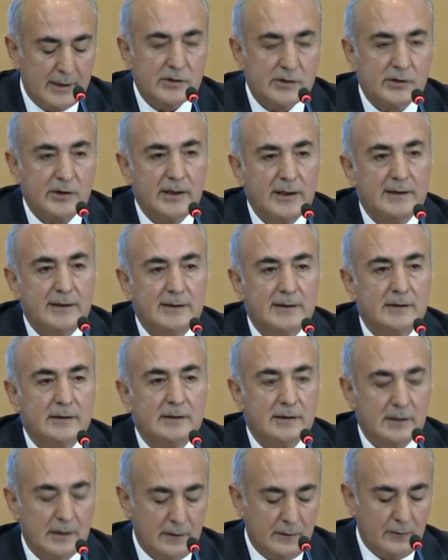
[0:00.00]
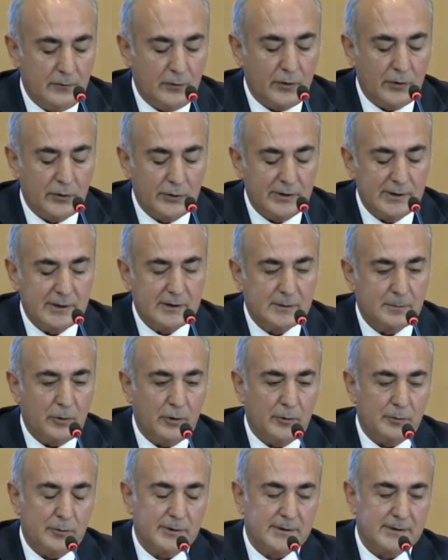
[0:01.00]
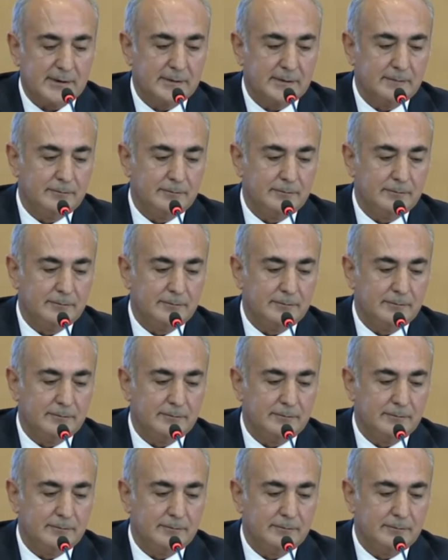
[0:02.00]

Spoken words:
created for this purpose.